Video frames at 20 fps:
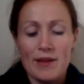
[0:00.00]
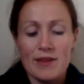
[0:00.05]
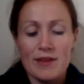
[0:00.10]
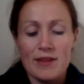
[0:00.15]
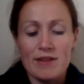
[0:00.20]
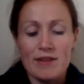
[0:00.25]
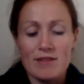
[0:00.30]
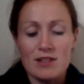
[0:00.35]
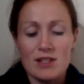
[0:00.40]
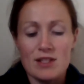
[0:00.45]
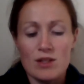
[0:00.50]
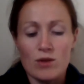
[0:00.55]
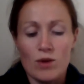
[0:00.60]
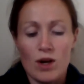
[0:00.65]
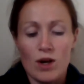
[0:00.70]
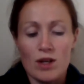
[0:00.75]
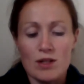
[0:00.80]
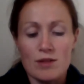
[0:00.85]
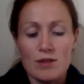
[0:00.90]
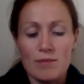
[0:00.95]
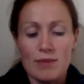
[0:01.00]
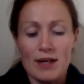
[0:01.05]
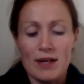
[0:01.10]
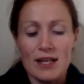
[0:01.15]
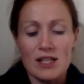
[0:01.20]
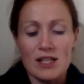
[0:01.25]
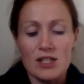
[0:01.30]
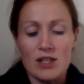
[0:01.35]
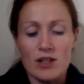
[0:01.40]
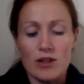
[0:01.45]
There is no
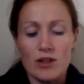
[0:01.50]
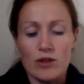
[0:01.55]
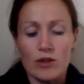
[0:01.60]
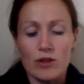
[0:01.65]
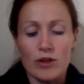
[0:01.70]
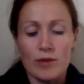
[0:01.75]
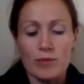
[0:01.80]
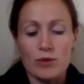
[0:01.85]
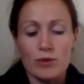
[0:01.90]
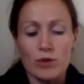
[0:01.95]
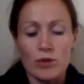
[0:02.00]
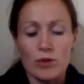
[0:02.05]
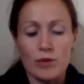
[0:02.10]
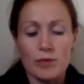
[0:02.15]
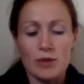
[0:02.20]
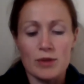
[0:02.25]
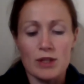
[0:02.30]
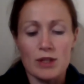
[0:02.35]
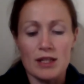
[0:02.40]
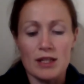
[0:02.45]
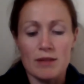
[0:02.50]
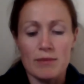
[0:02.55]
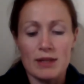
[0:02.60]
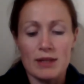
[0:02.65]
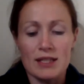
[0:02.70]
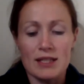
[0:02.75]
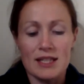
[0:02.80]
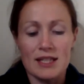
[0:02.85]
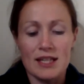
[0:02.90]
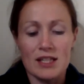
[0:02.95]
contemplation or absorption in
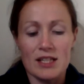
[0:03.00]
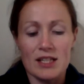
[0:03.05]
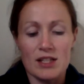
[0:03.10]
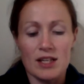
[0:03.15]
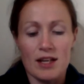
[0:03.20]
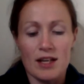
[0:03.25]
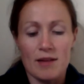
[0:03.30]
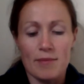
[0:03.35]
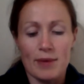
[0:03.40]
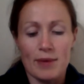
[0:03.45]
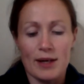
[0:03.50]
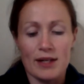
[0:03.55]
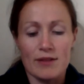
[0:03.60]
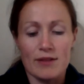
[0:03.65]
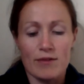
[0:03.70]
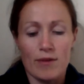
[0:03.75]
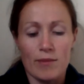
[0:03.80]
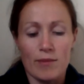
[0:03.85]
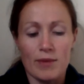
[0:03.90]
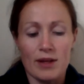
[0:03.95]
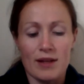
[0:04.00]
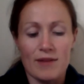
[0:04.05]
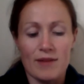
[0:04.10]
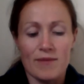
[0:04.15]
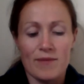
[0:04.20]
meditation apart from me.